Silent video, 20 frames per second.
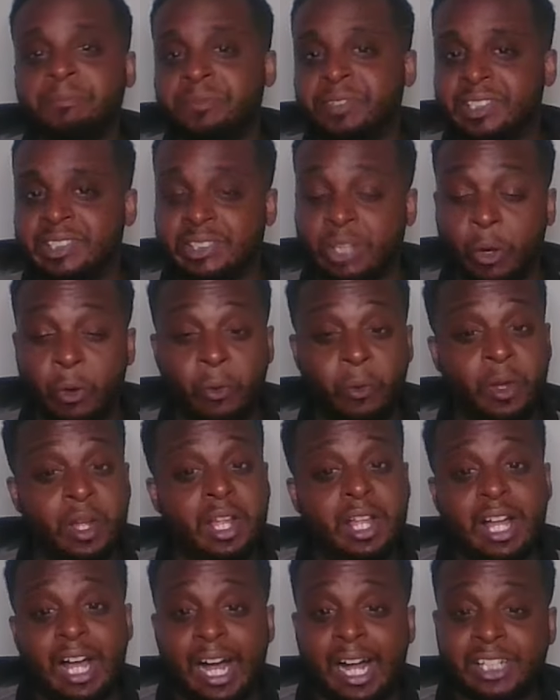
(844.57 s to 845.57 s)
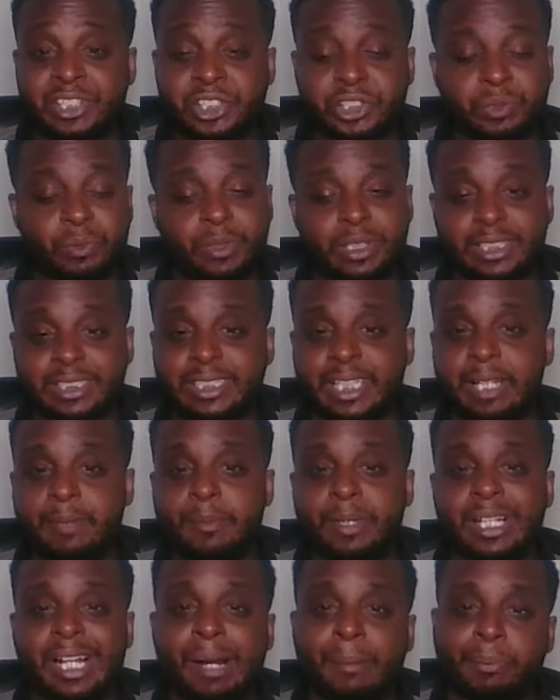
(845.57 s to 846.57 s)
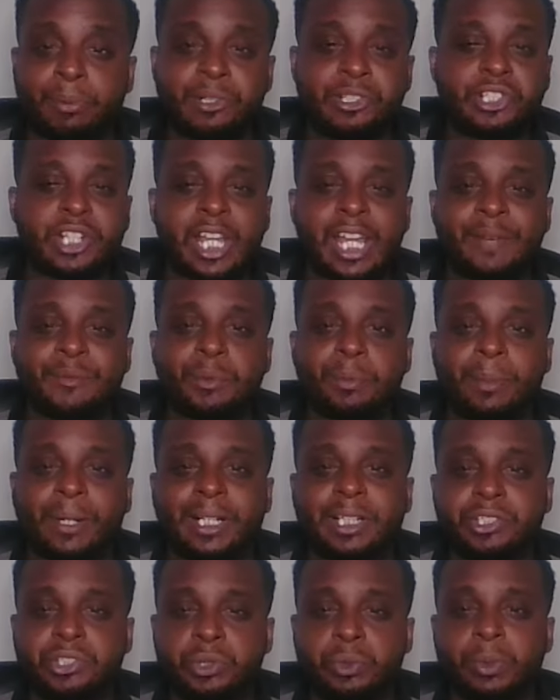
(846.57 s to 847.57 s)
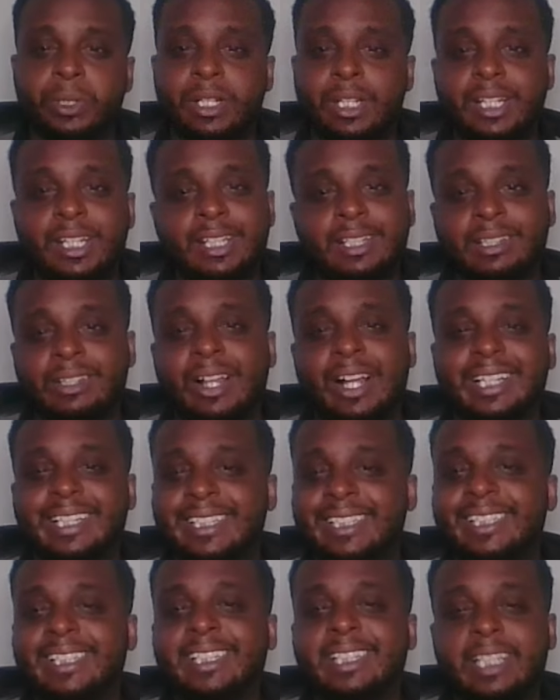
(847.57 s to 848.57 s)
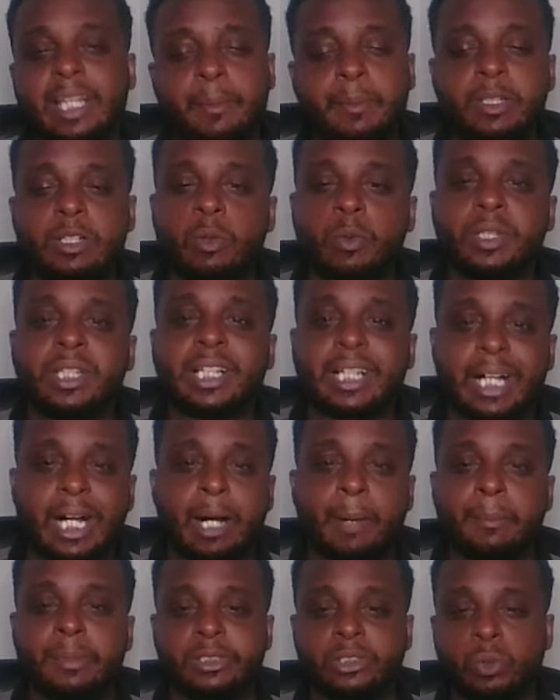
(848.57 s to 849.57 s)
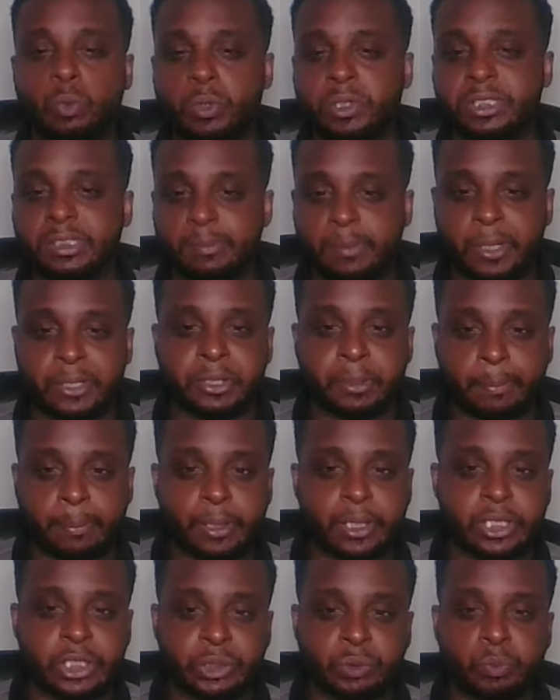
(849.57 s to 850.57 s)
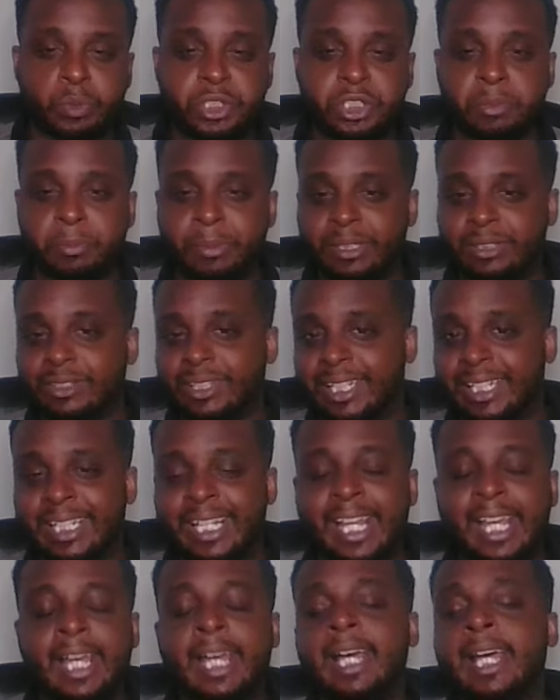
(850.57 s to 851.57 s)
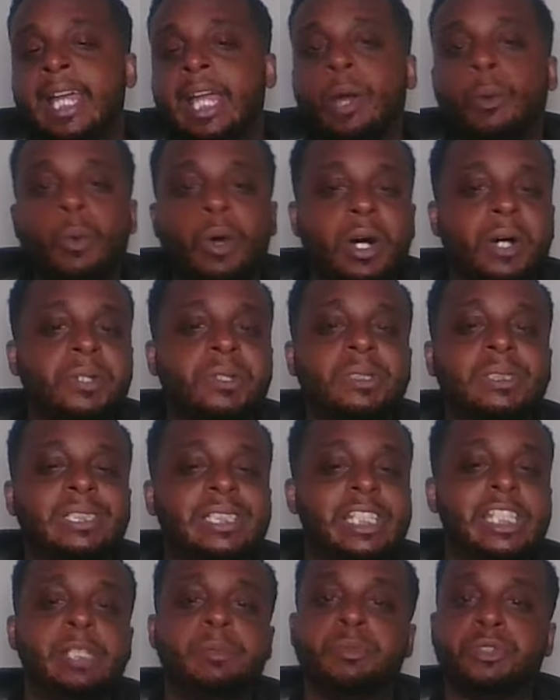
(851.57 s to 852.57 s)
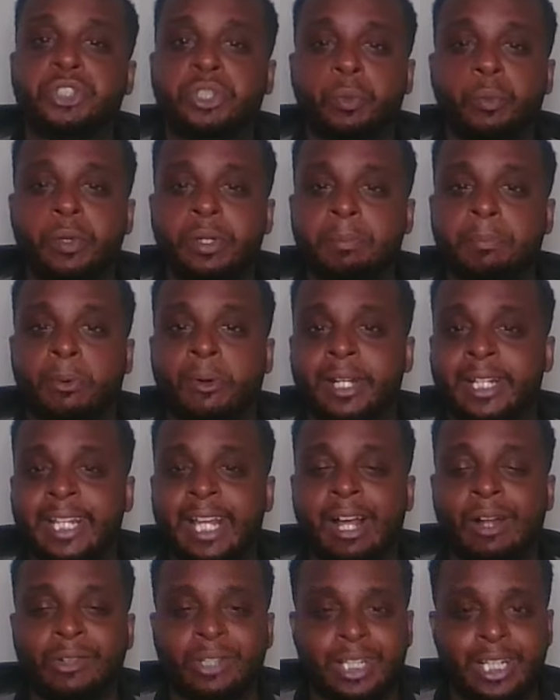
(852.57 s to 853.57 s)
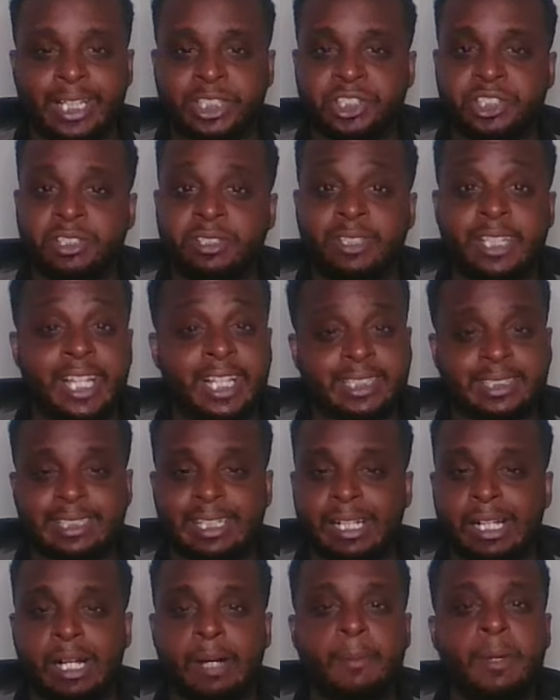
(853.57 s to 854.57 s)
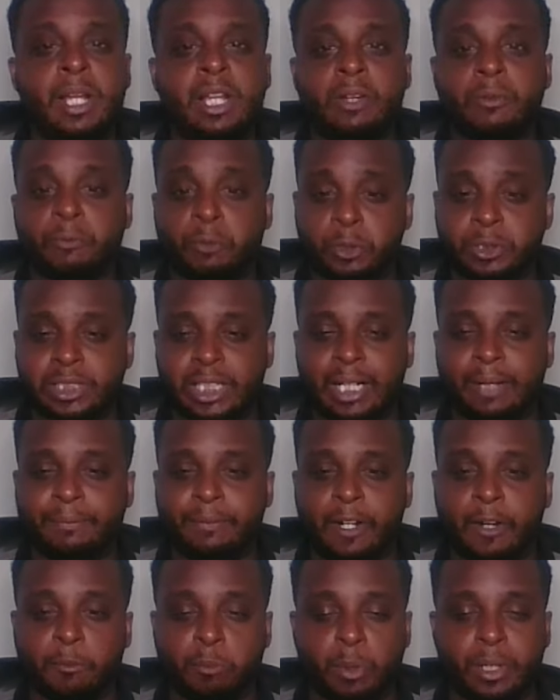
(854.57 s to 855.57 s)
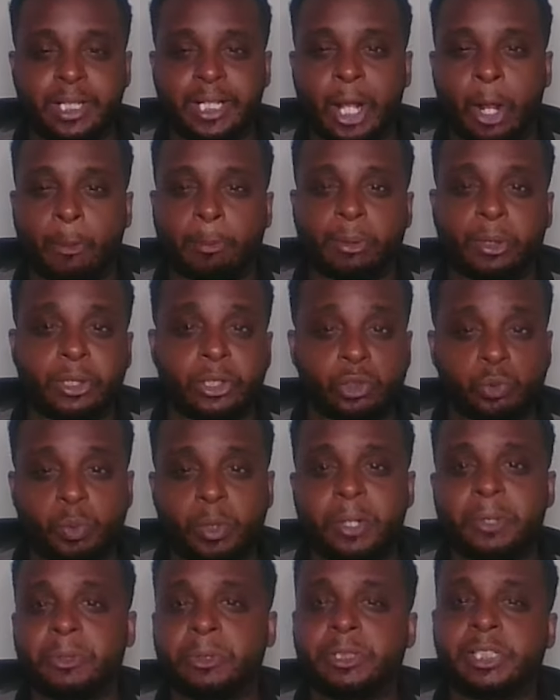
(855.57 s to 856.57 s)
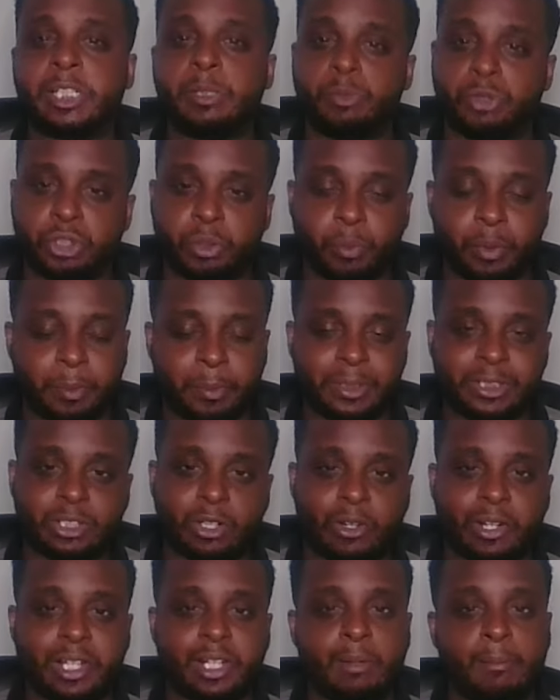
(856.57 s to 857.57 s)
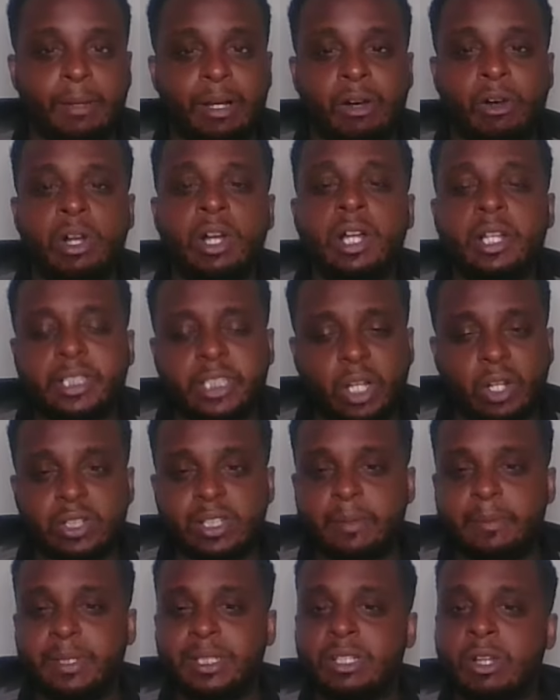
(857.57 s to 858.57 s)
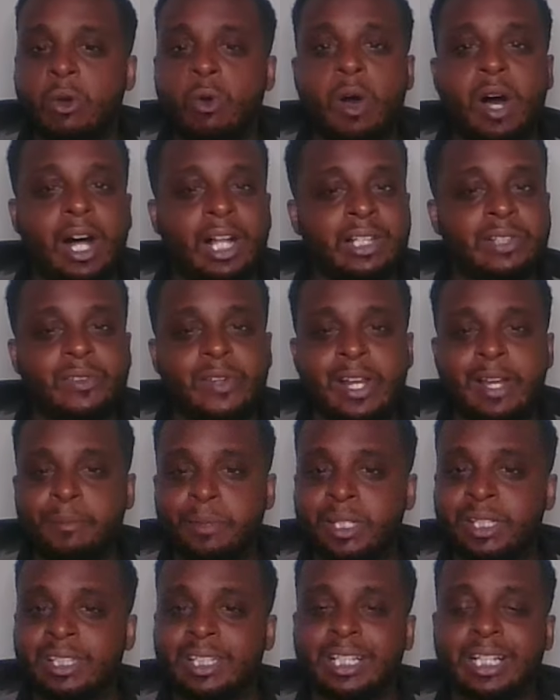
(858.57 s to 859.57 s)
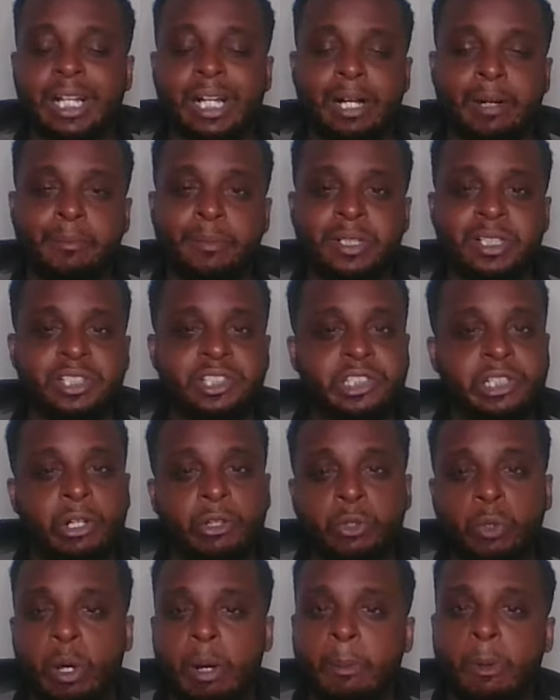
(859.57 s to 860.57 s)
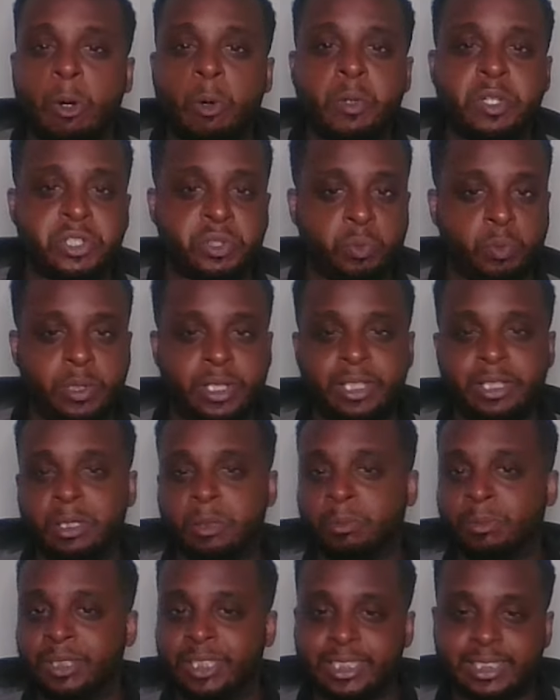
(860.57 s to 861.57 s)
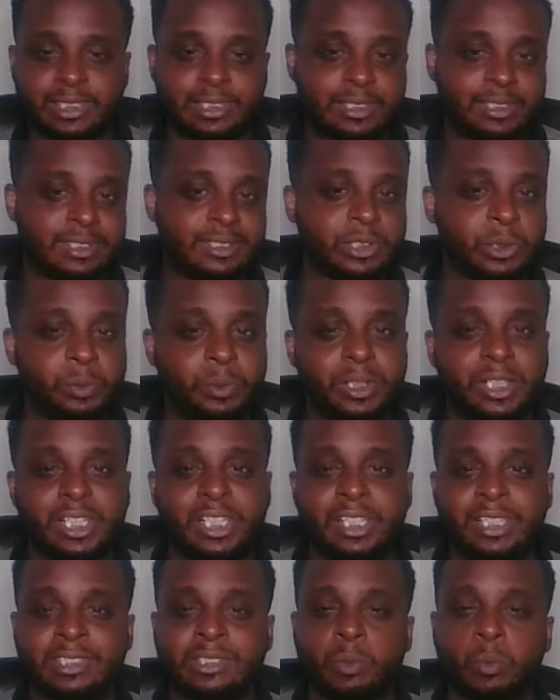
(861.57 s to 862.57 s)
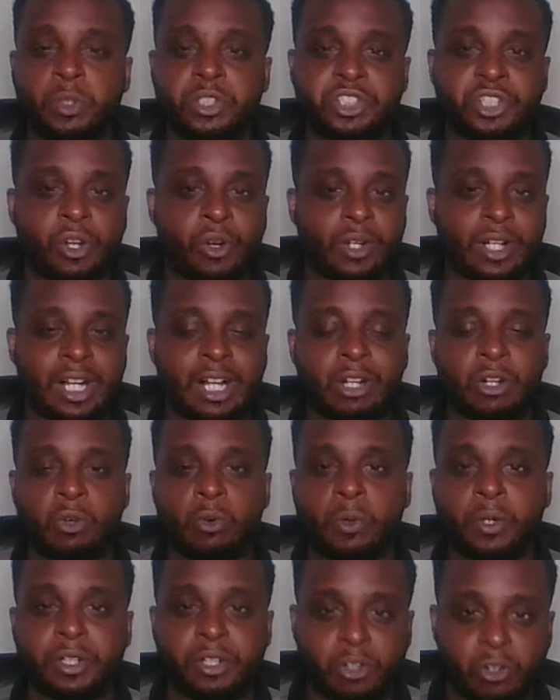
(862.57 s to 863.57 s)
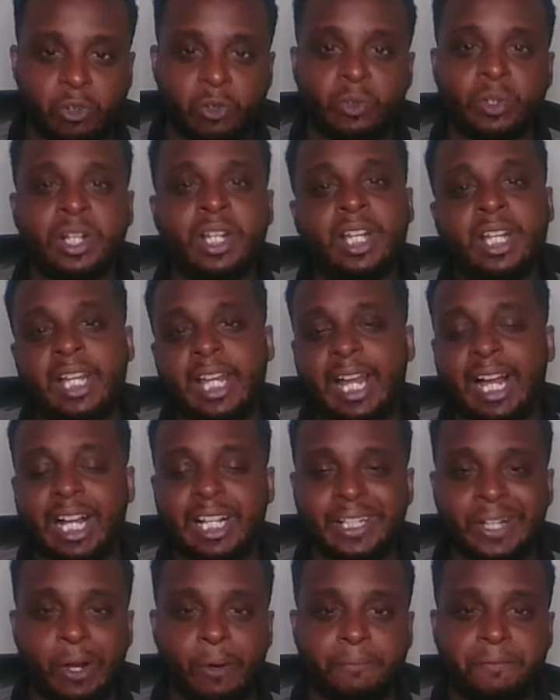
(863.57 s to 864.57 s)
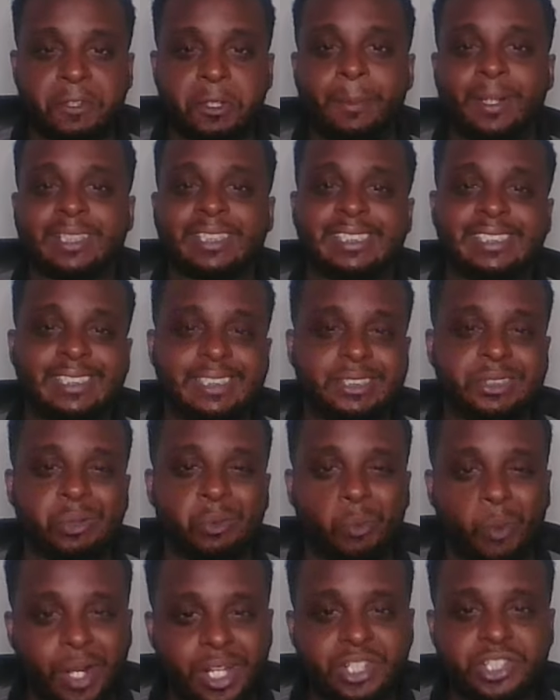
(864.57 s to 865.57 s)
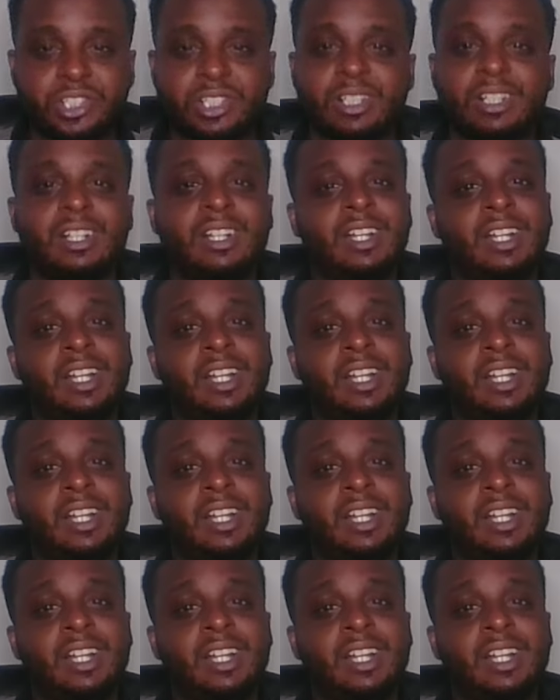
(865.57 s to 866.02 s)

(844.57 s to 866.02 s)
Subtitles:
So I just want to say, man, I appreciate everybody tuning in, locking in. Let me know in the comments who are some other players we should be looking at, and what other teams should we break out next time for top 5 breakout players. What other teams should we be talking about? Y'all let me know. Holler at me in the comments. Y'all know I'm always reading them, listening, tuning in to what y'all got going on and how y'all feel about the situation.